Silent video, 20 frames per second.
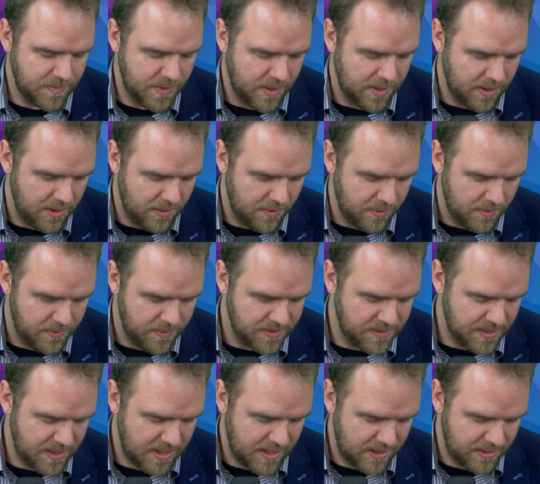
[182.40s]
I don't know what I want to
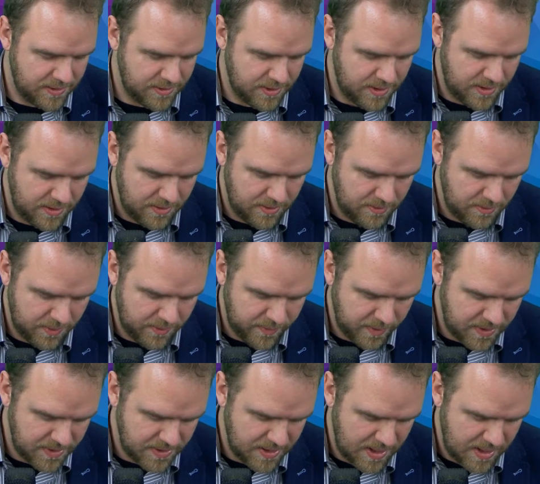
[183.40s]
say, actually. What have I
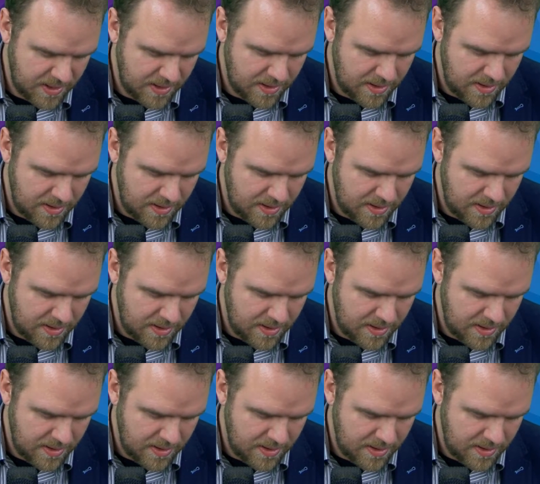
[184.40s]
got to say?